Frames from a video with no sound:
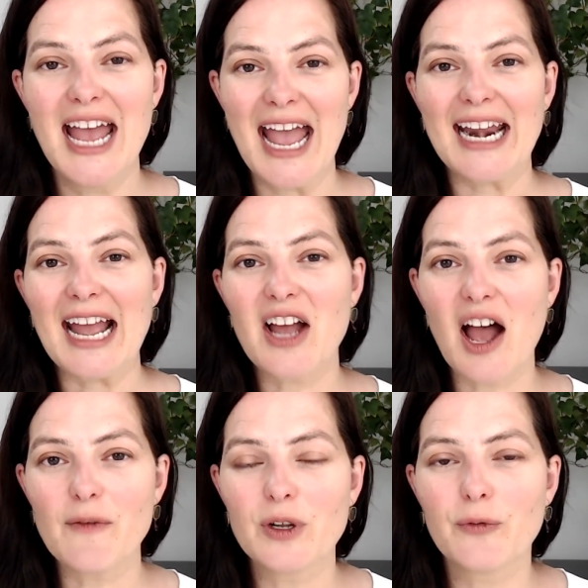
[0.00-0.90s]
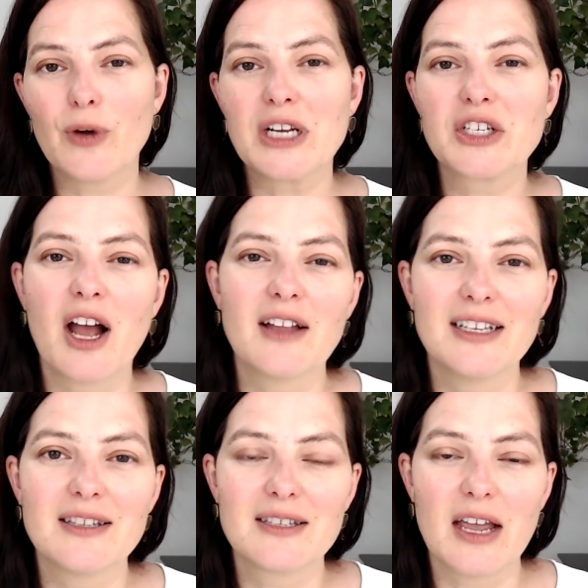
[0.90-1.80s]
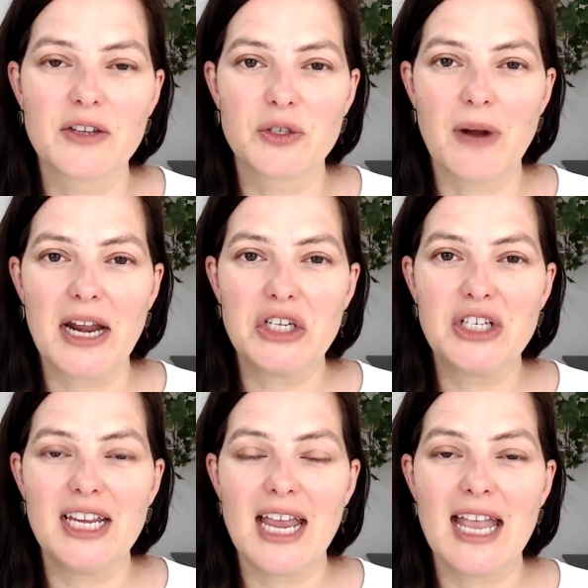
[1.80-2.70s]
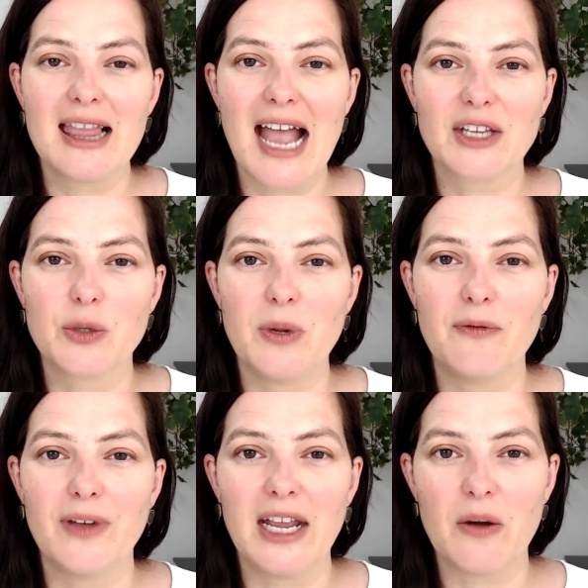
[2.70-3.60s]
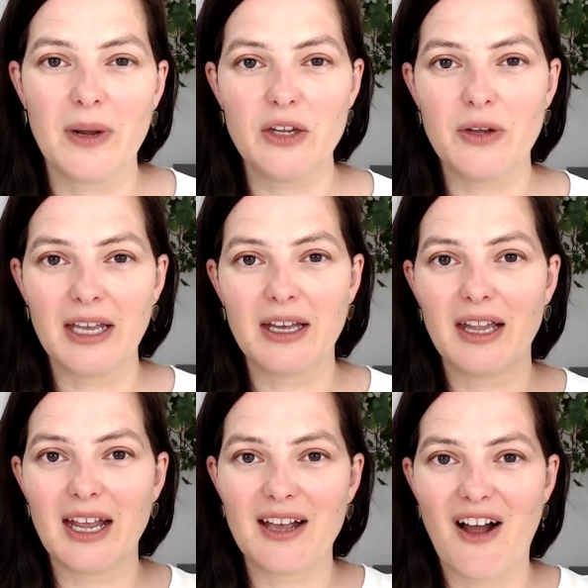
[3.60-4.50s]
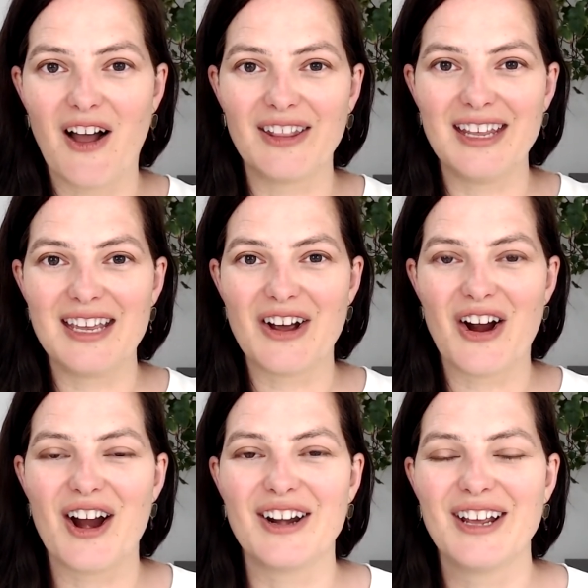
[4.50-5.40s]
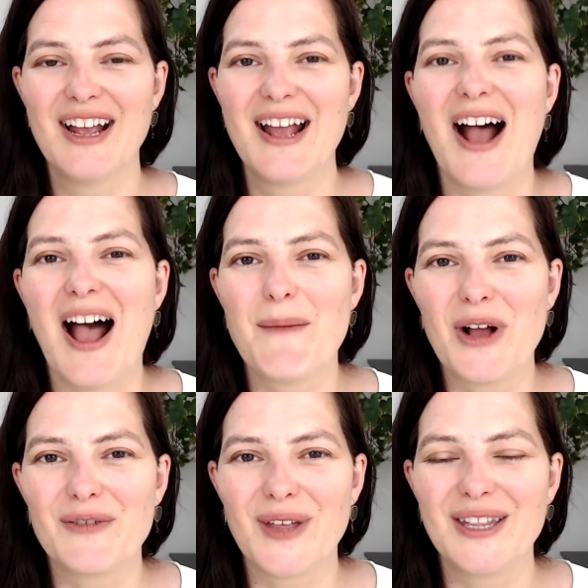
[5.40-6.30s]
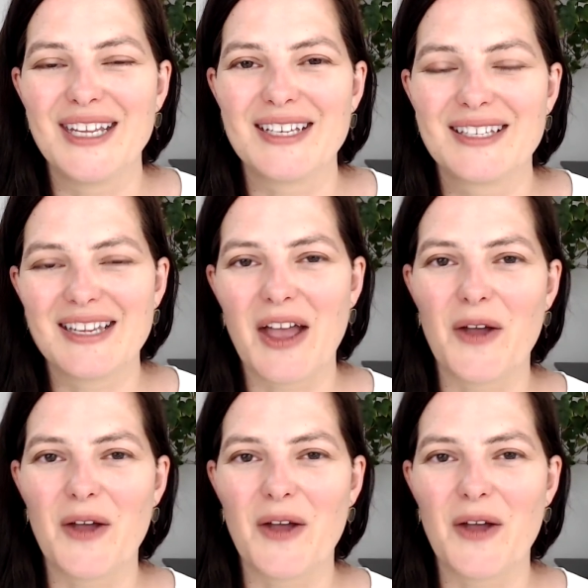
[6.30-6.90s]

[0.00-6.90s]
and I covered a French content strategy in last week's video, and you can click on the card above this